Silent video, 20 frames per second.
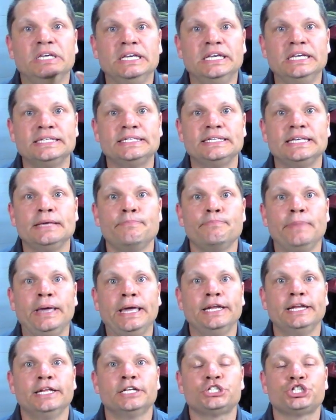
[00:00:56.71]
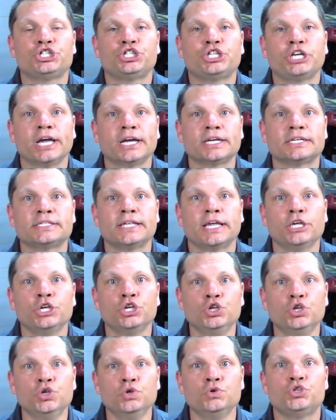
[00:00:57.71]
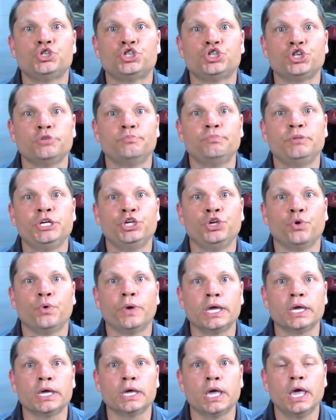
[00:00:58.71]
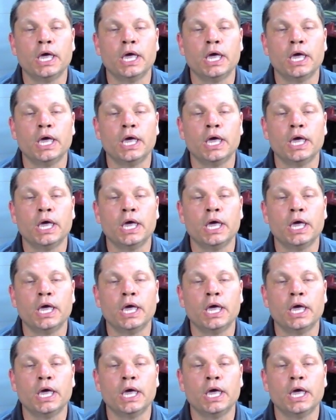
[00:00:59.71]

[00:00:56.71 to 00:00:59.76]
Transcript: easy maintenance checks that you should be doing.